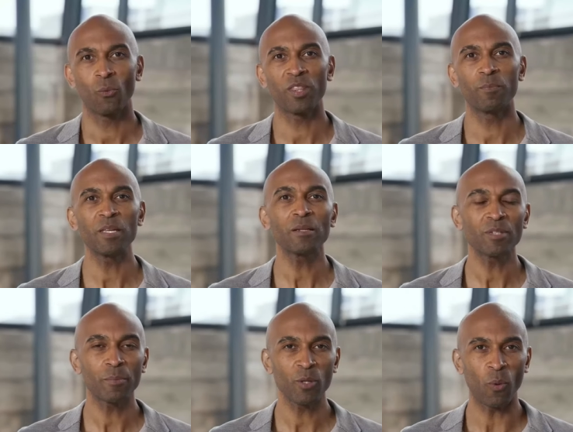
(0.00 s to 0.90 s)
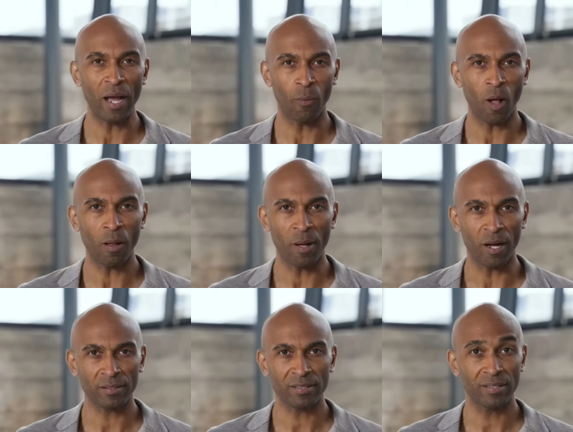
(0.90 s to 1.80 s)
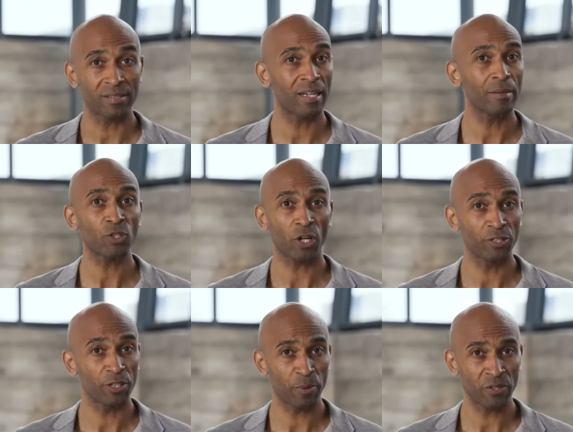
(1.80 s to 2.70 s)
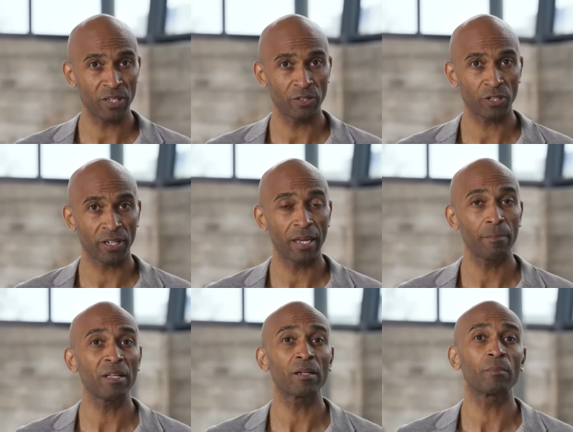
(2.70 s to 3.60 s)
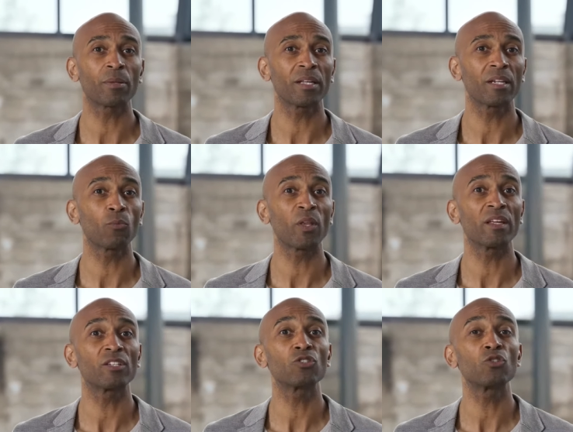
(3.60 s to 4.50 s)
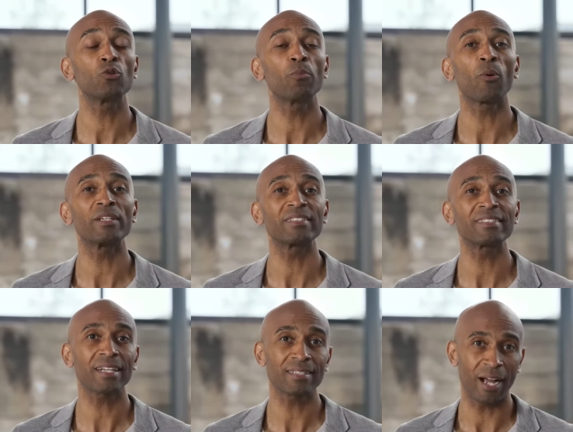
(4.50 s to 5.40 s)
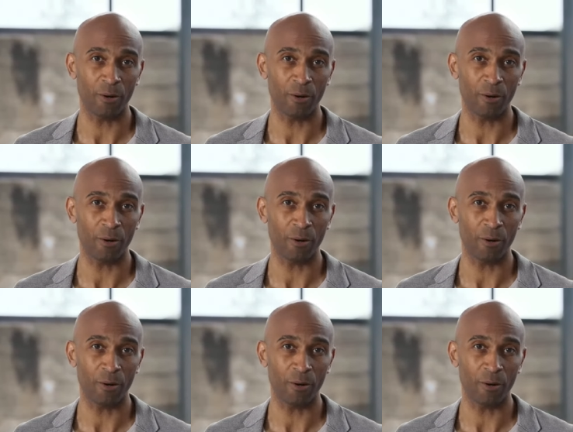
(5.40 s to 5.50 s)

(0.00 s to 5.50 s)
With a BMW iWallbox, the same charging procedure can be completed within 2.6